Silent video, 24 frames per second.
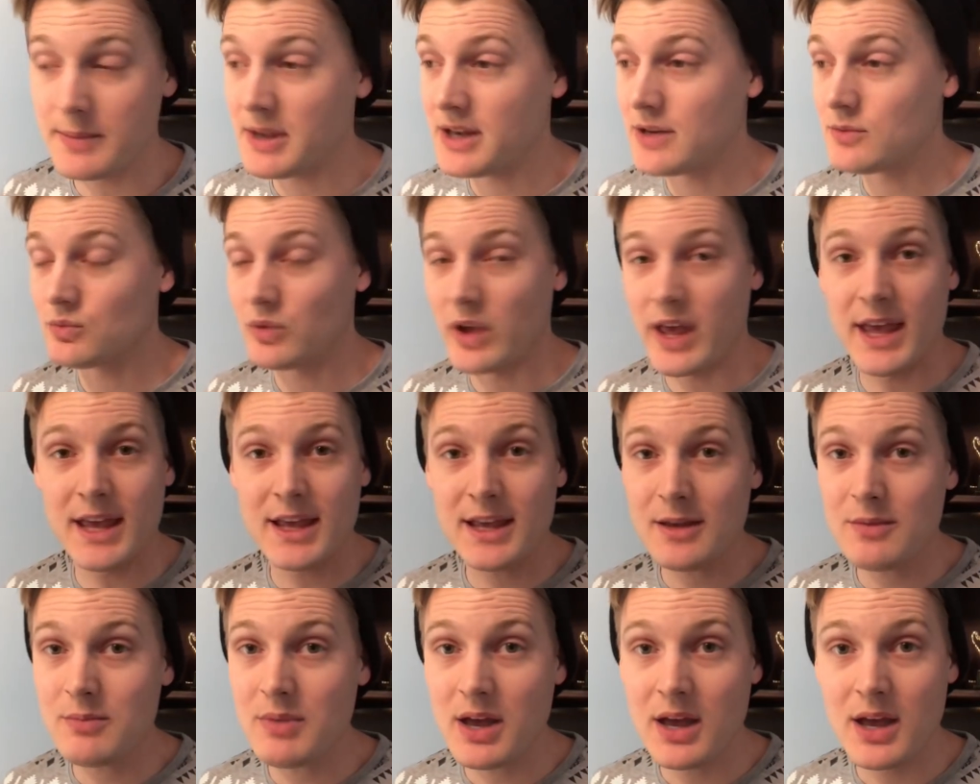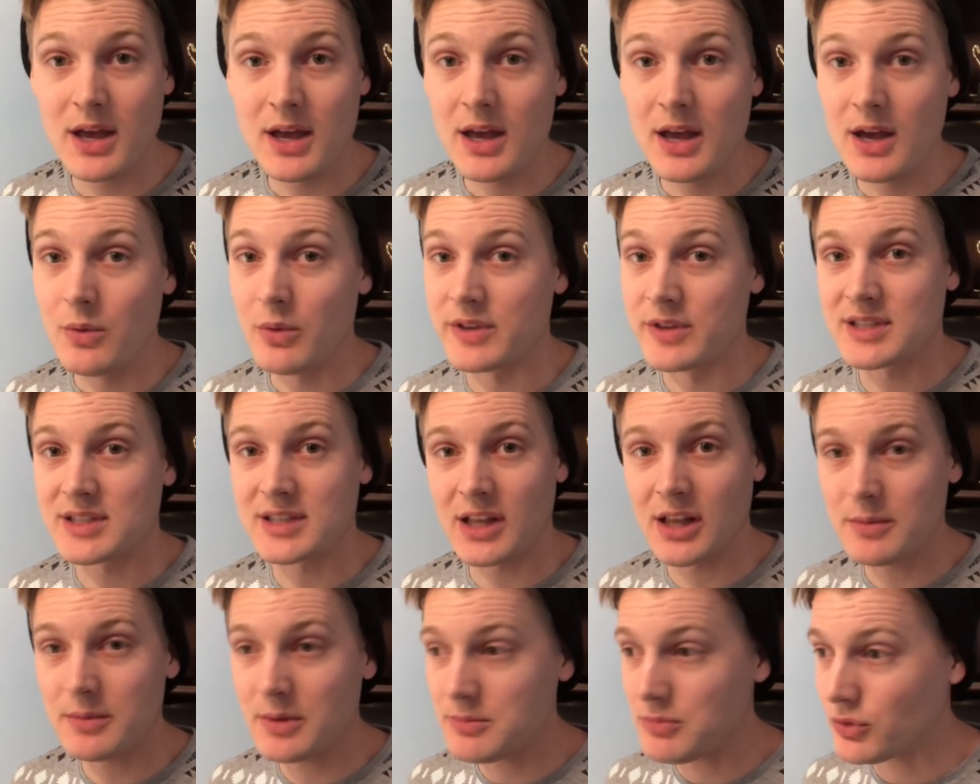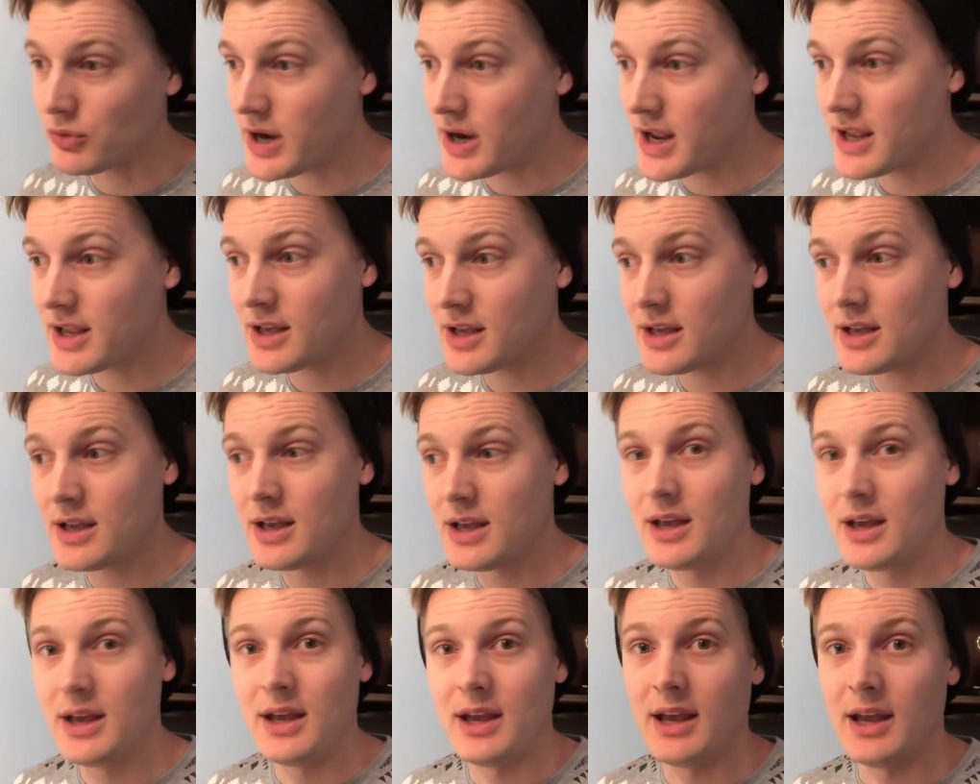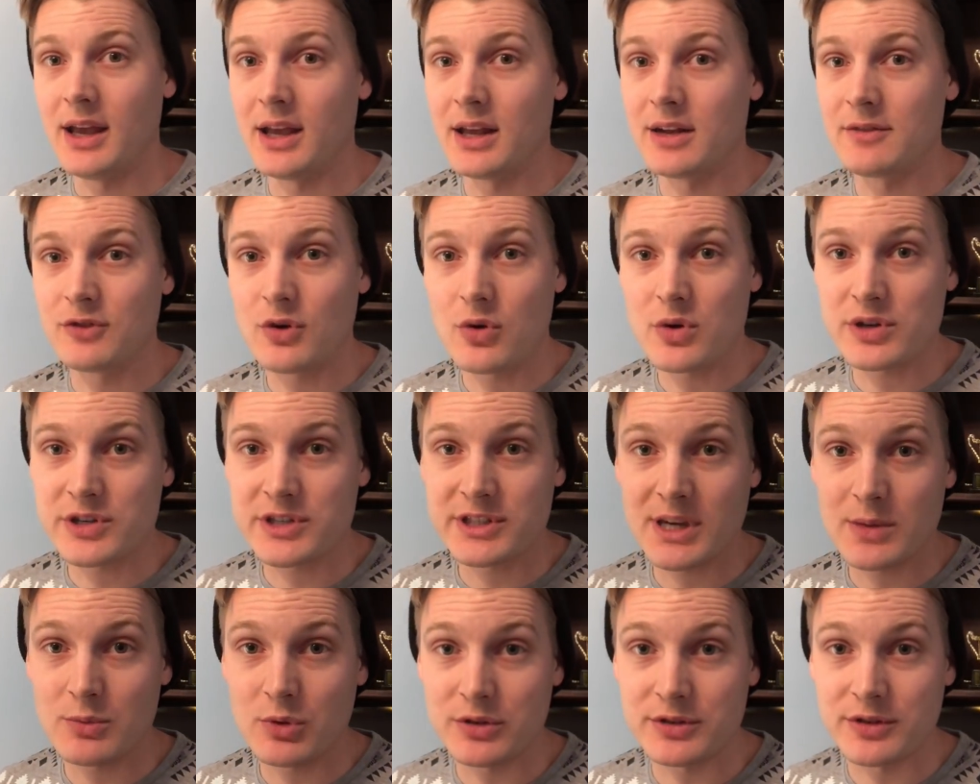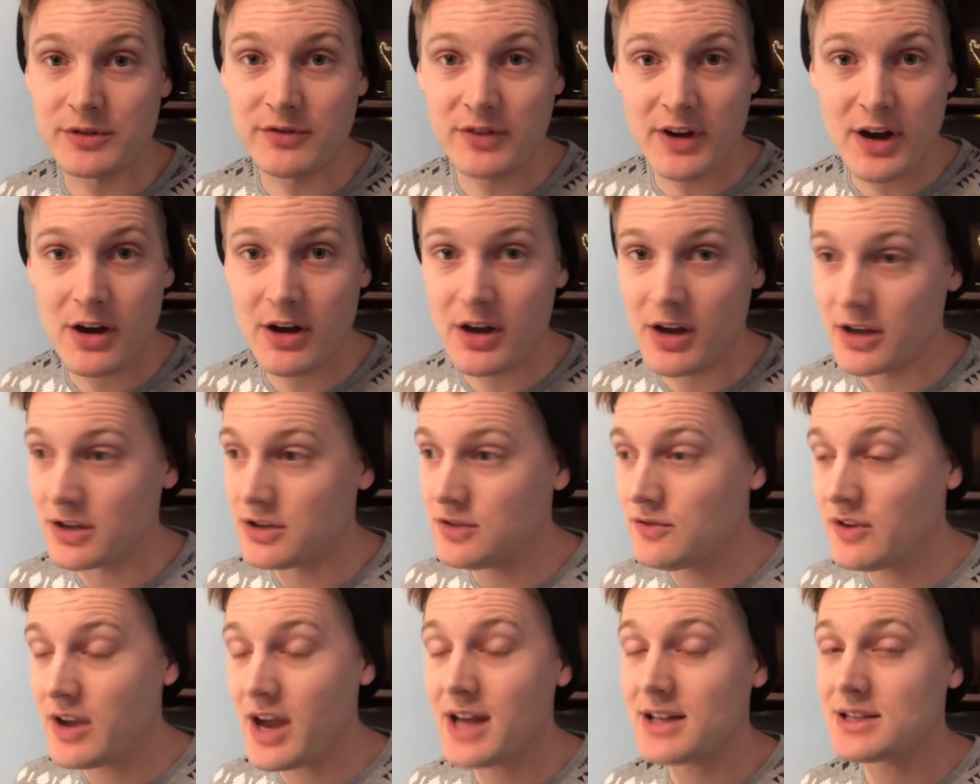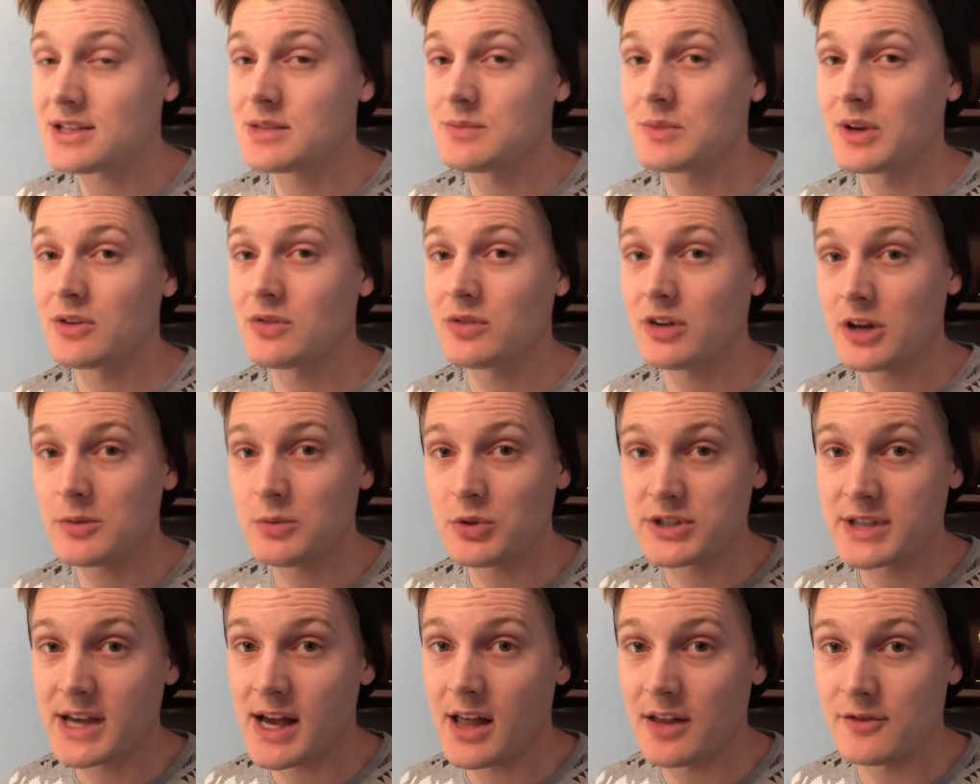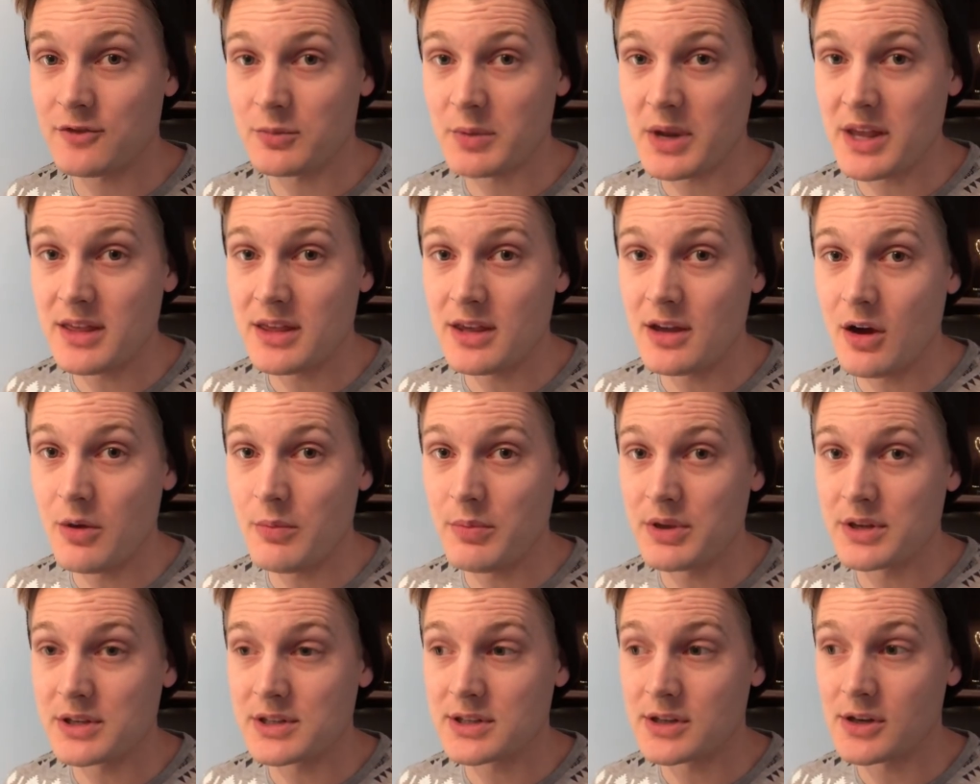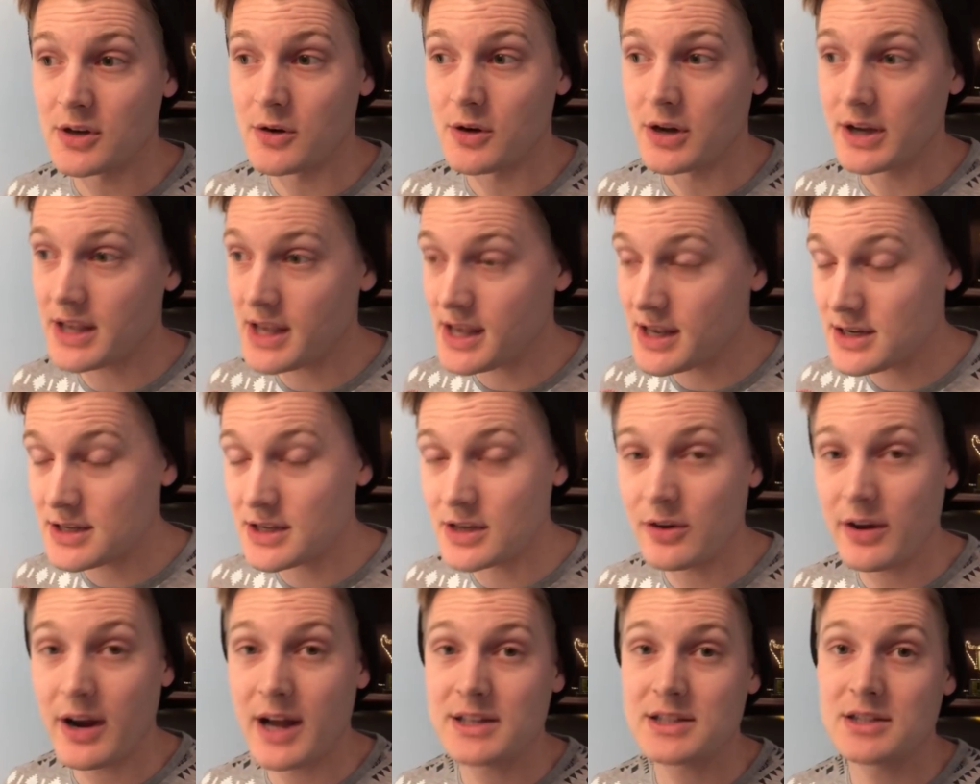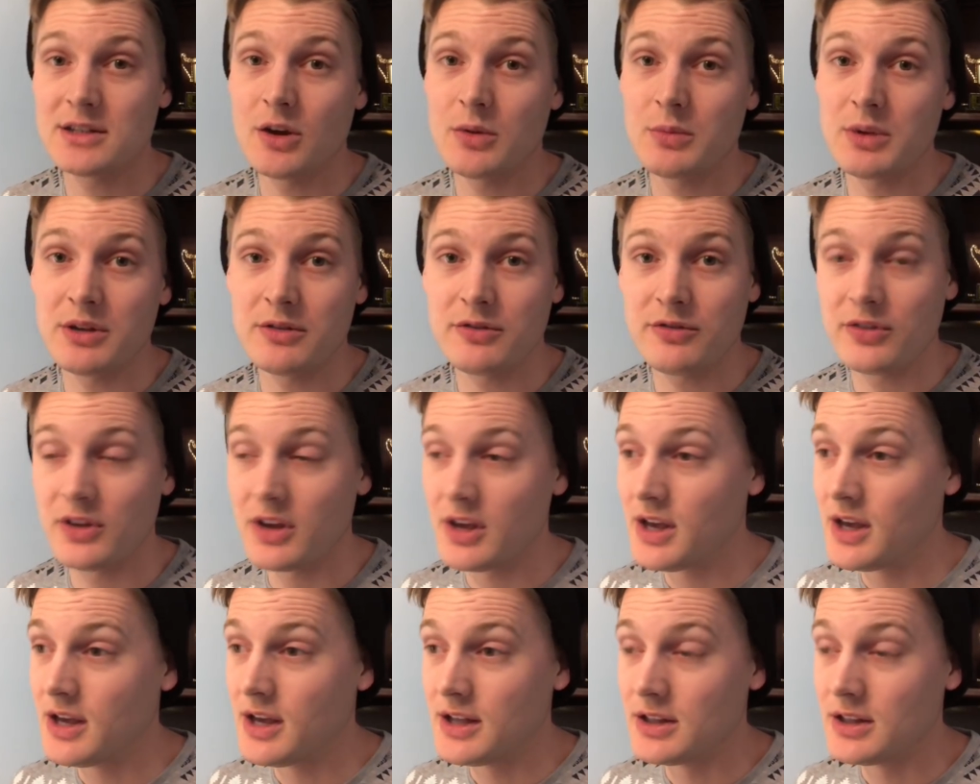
I mean, him with Solomon Barega and of course Samuel Tefera, you've got some incredible talent from Ethiopia. So again, congrats Yomif.